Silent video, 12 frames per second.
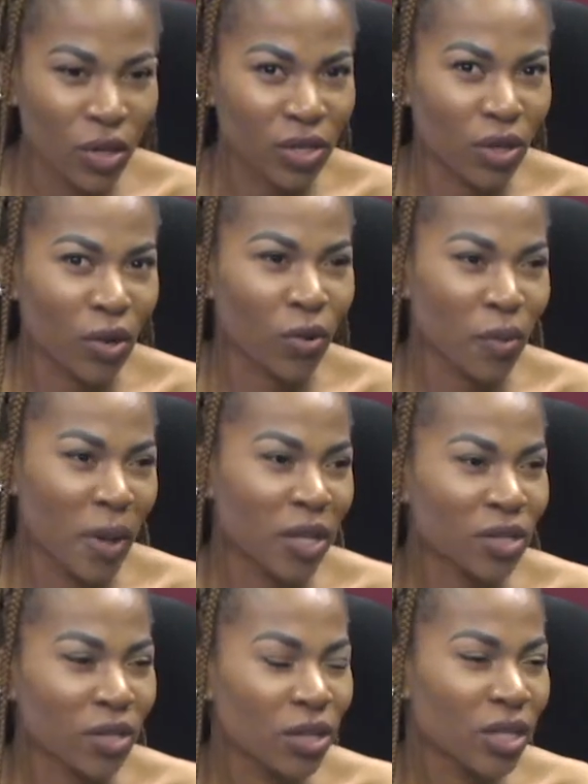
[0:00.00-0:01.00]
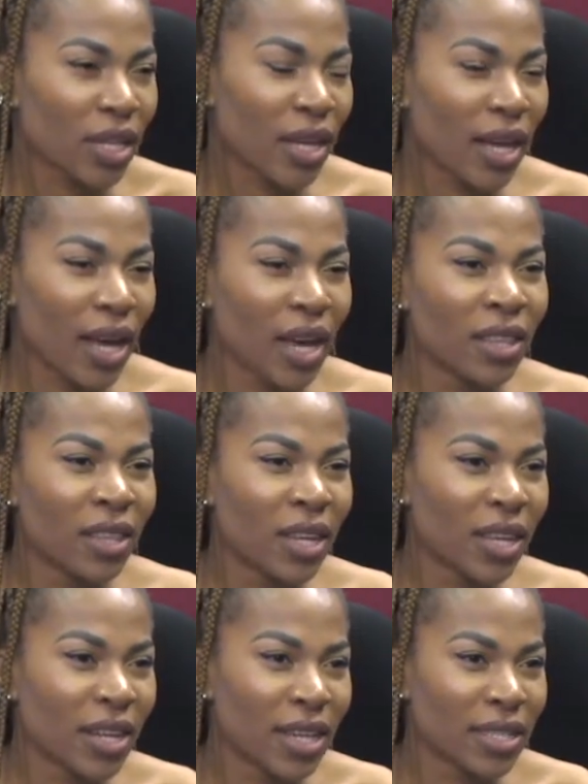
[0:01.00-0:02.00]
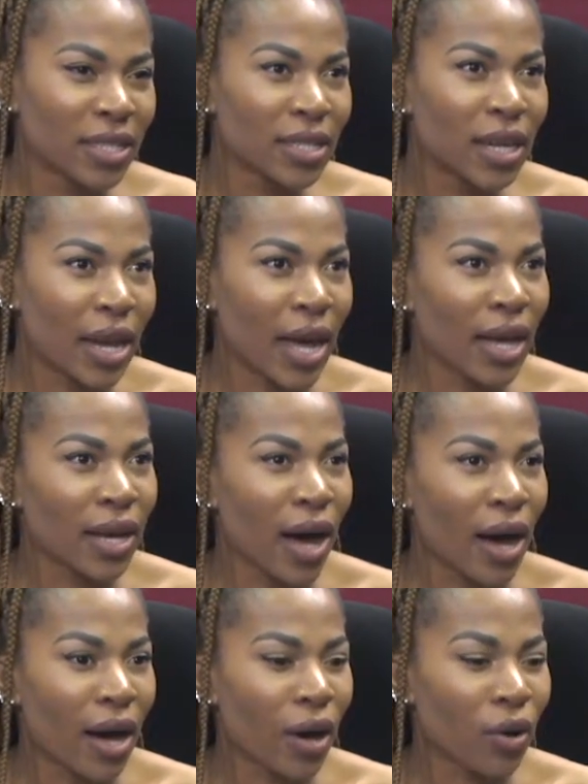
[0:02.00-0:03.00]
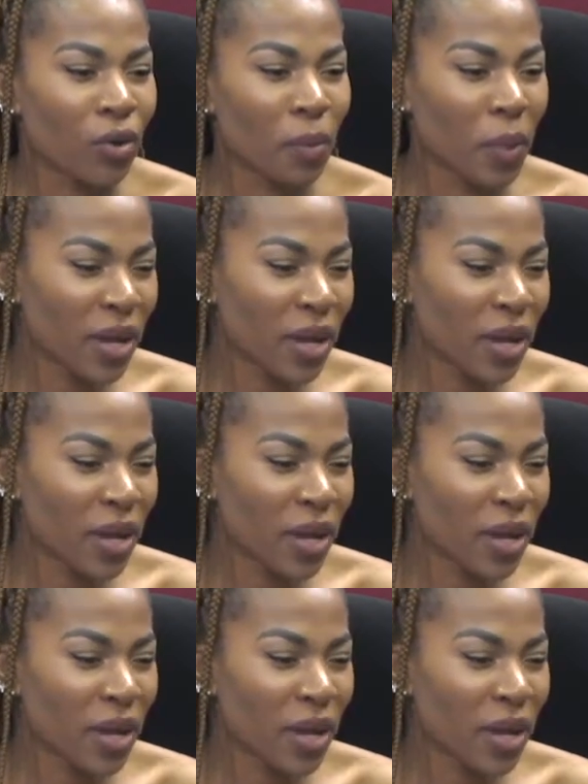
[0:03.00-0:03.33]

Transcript: So I started with pencil, and then I didn't like how